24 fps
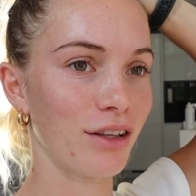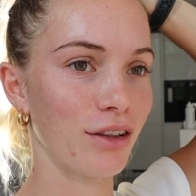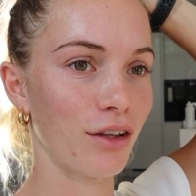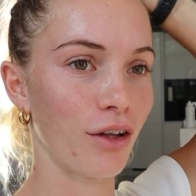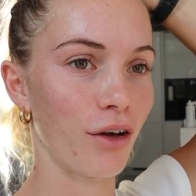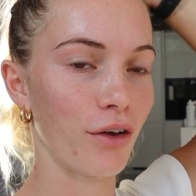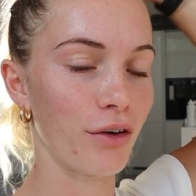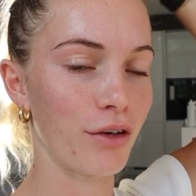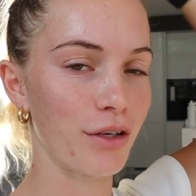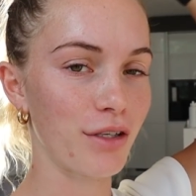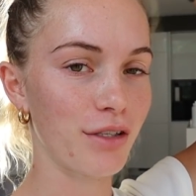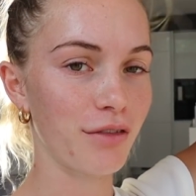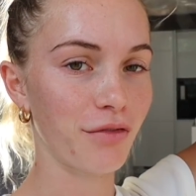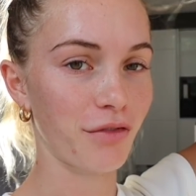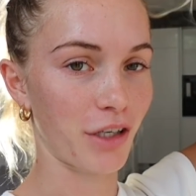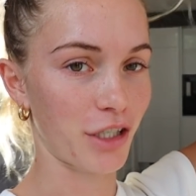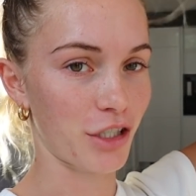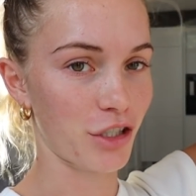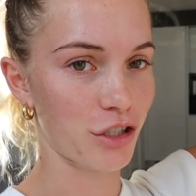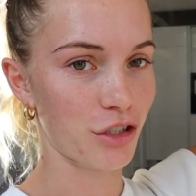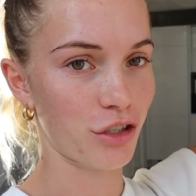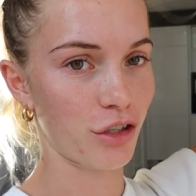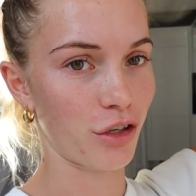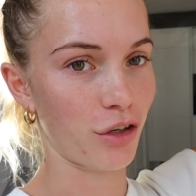Lotus
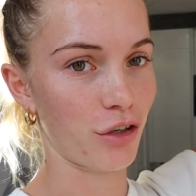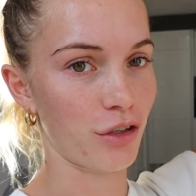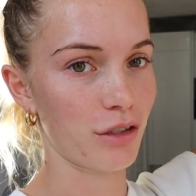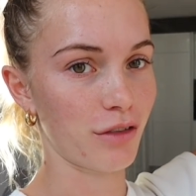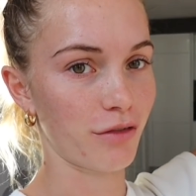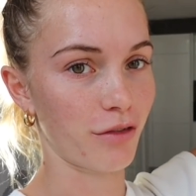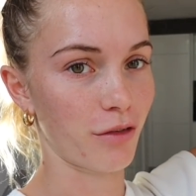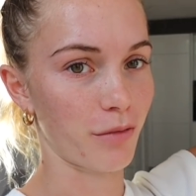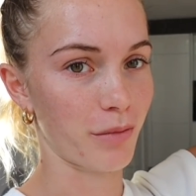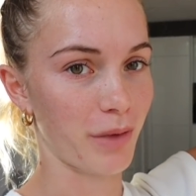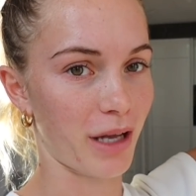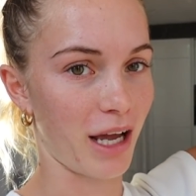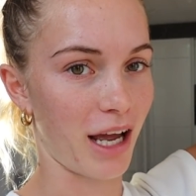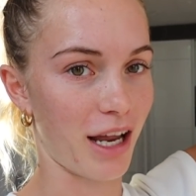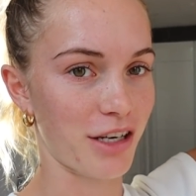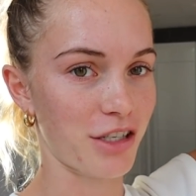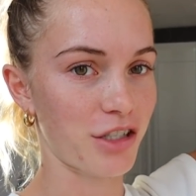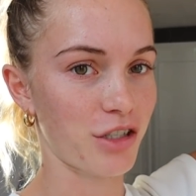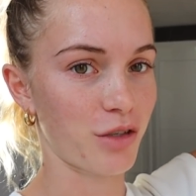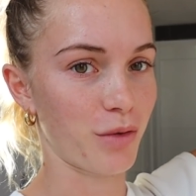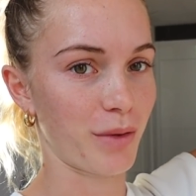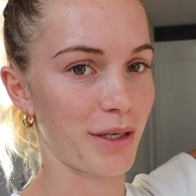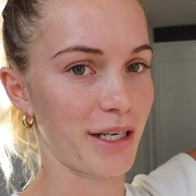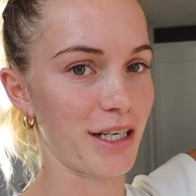French Toast from
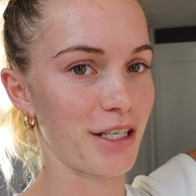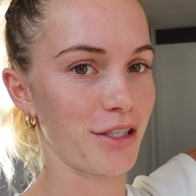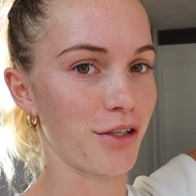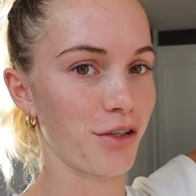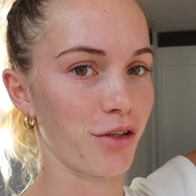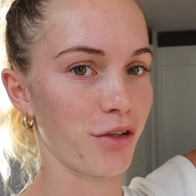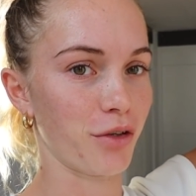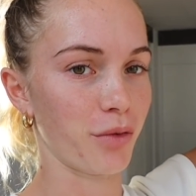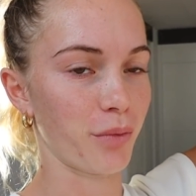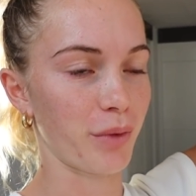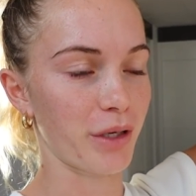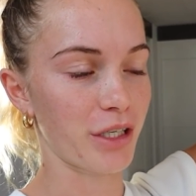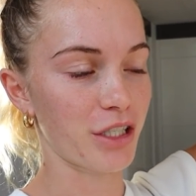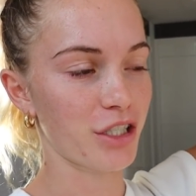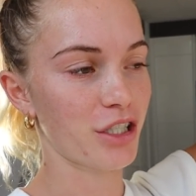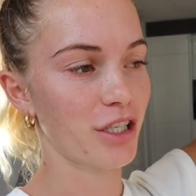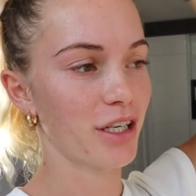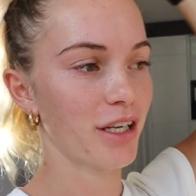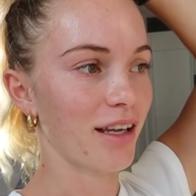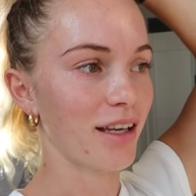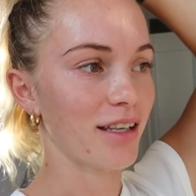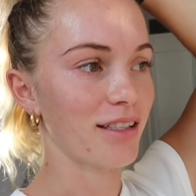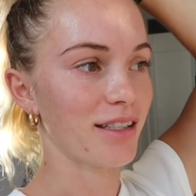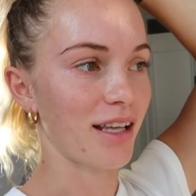Catch 22, which
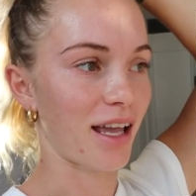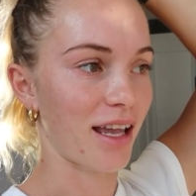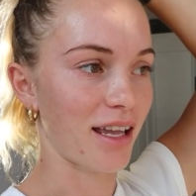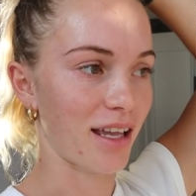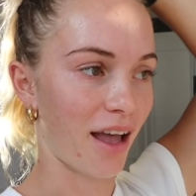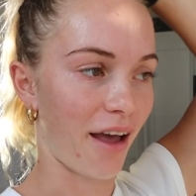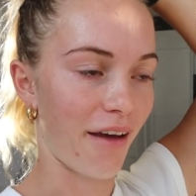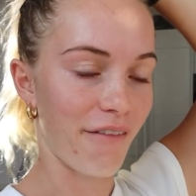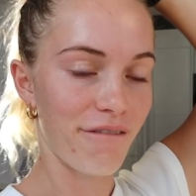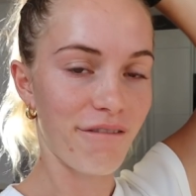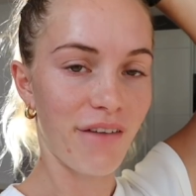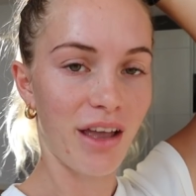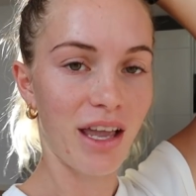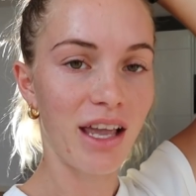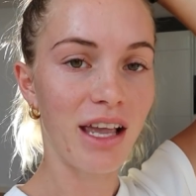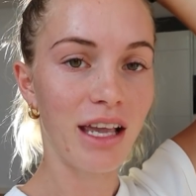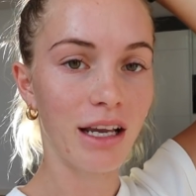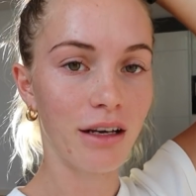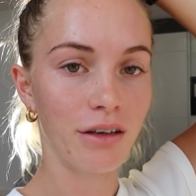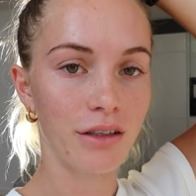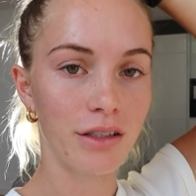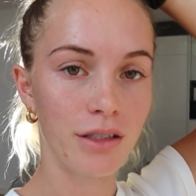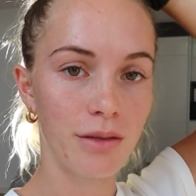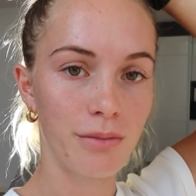is a cafe
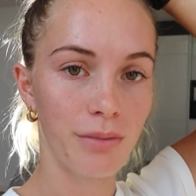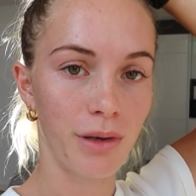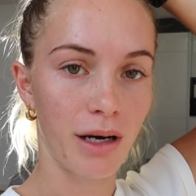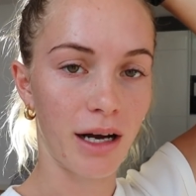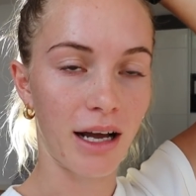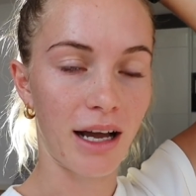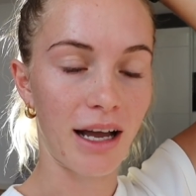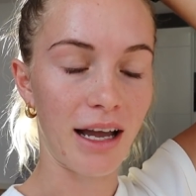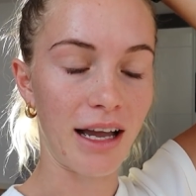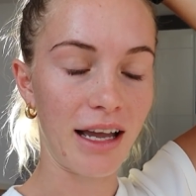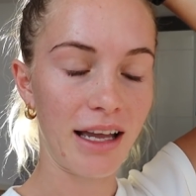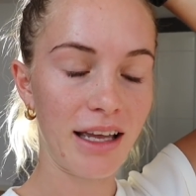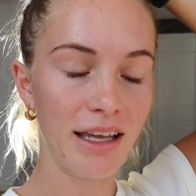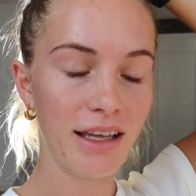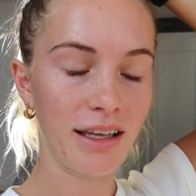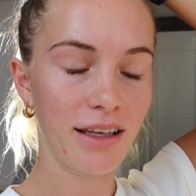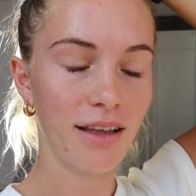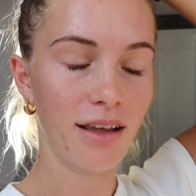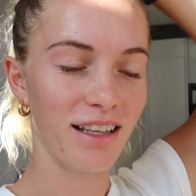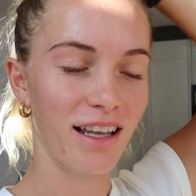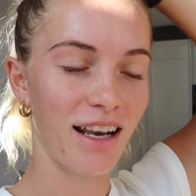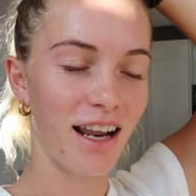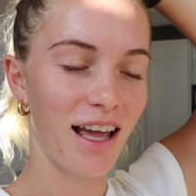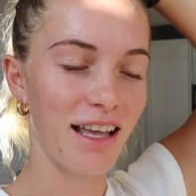here in Dubai
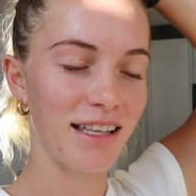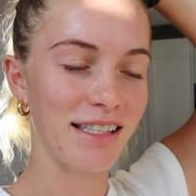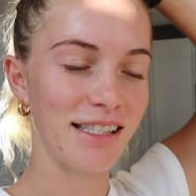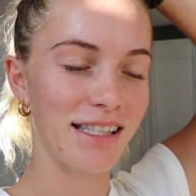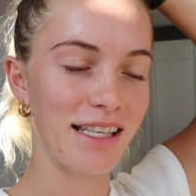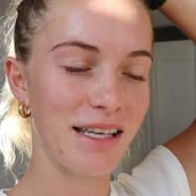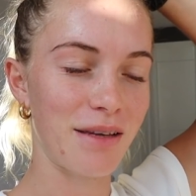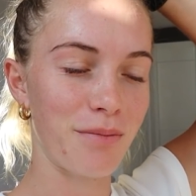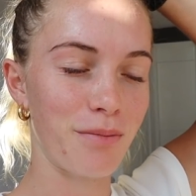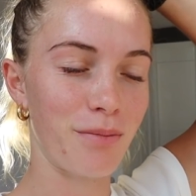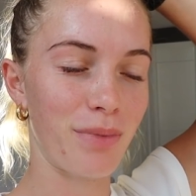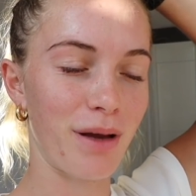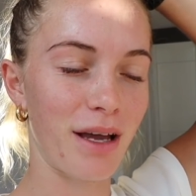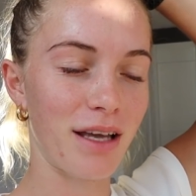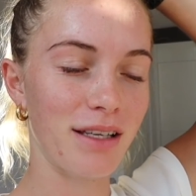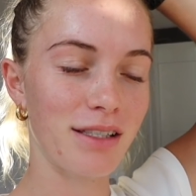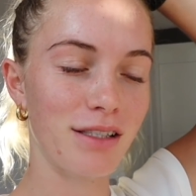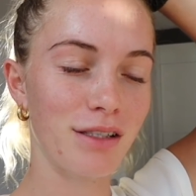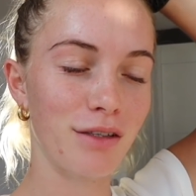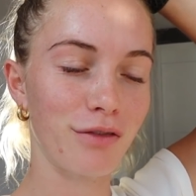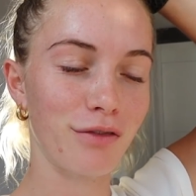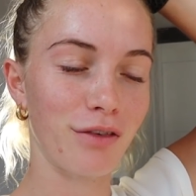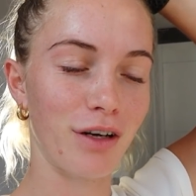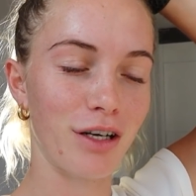that has the
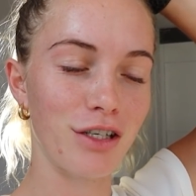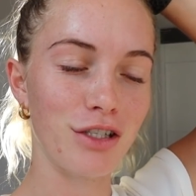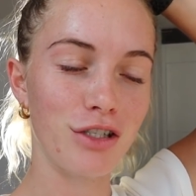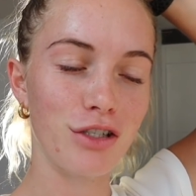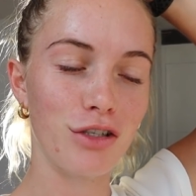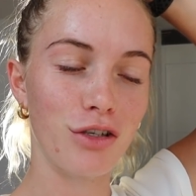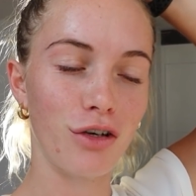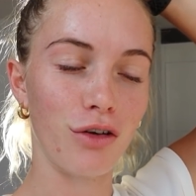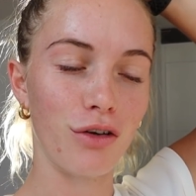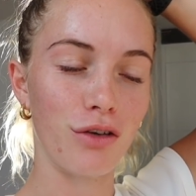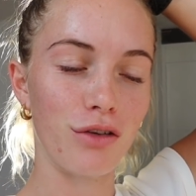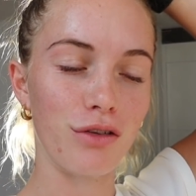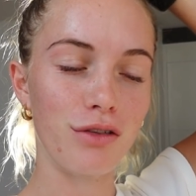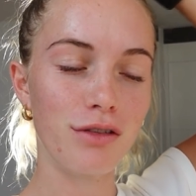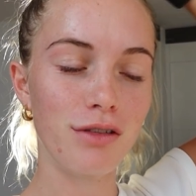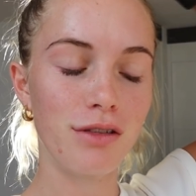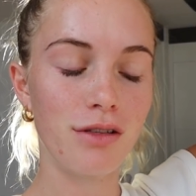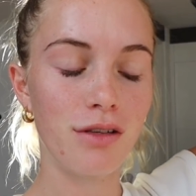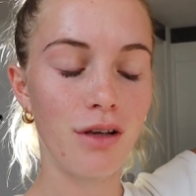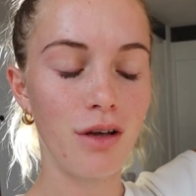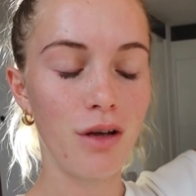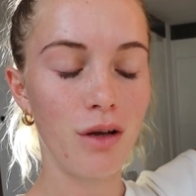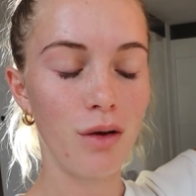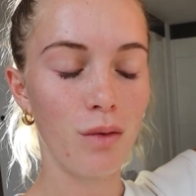best French
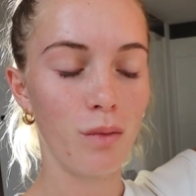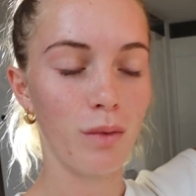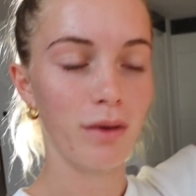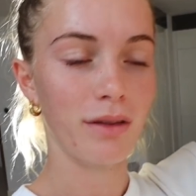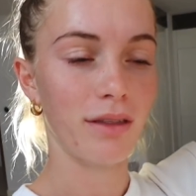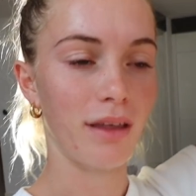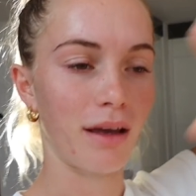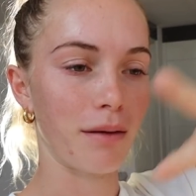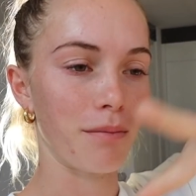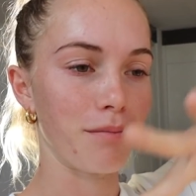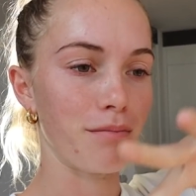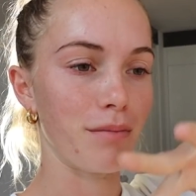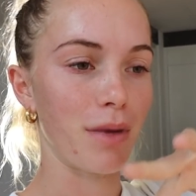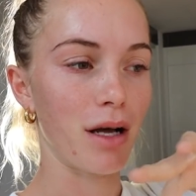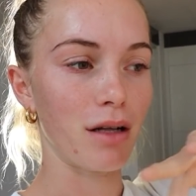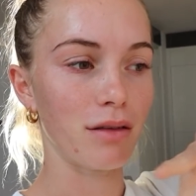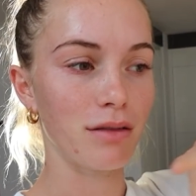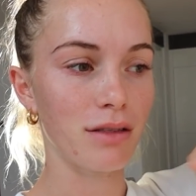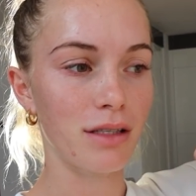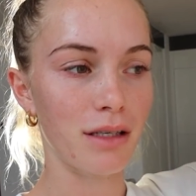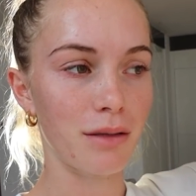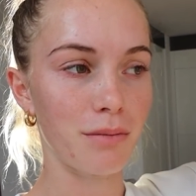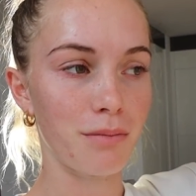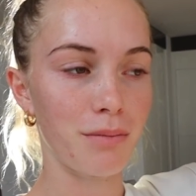toast with like
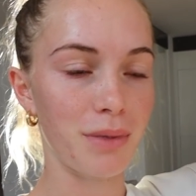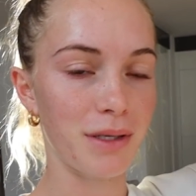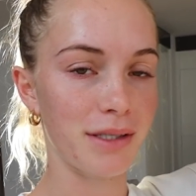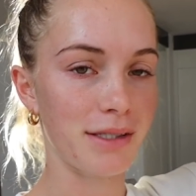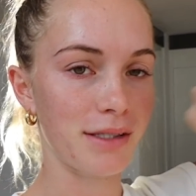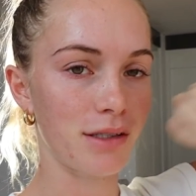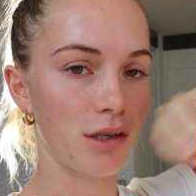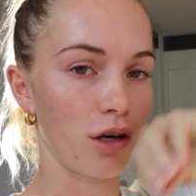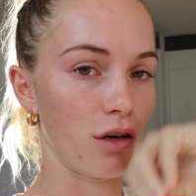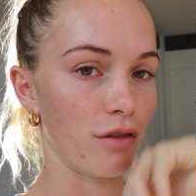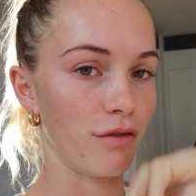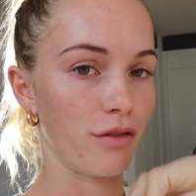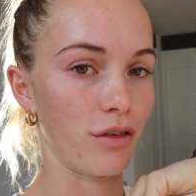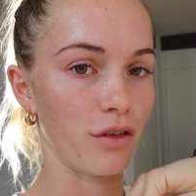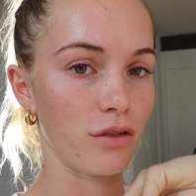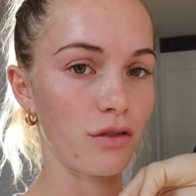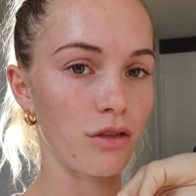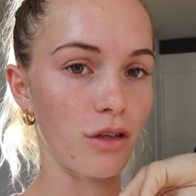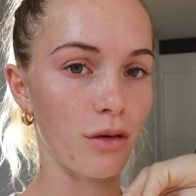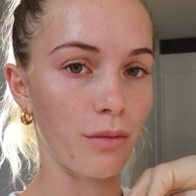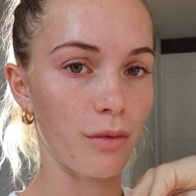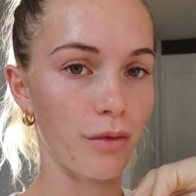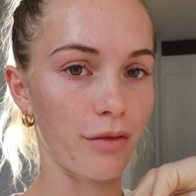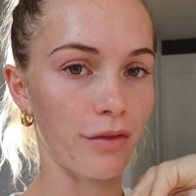melted Biscoff on
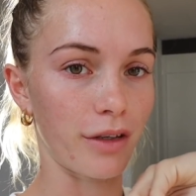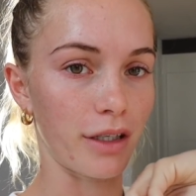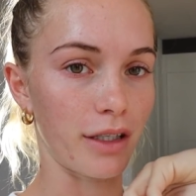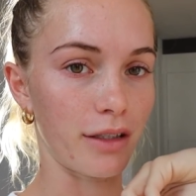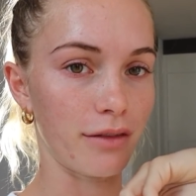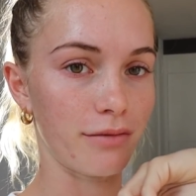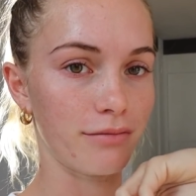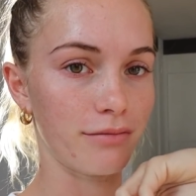top of it.